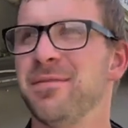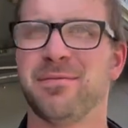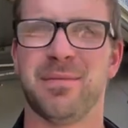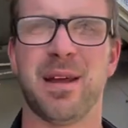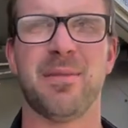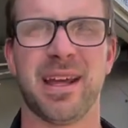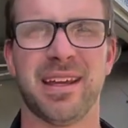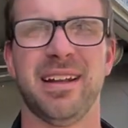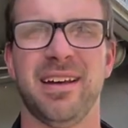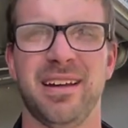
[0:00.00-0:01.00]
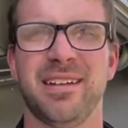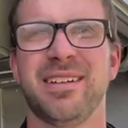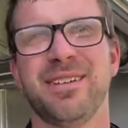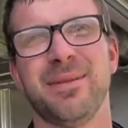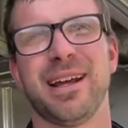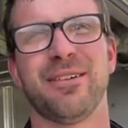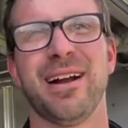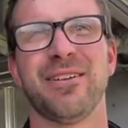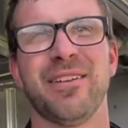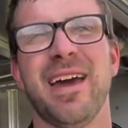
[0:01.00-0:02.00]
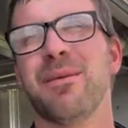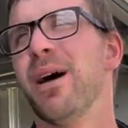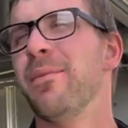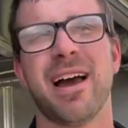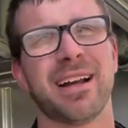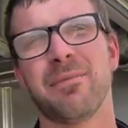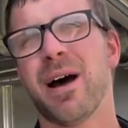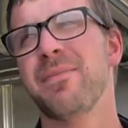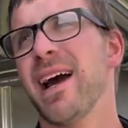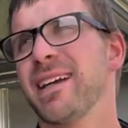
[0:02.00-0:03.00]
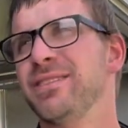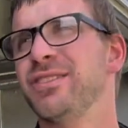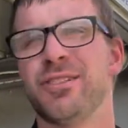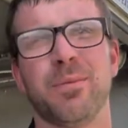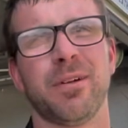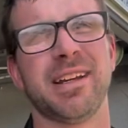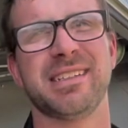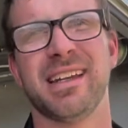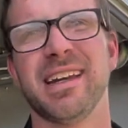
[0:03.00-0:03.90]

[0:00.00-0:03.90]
maybe make it around in that. But I'm not going to buy back in the Super ET.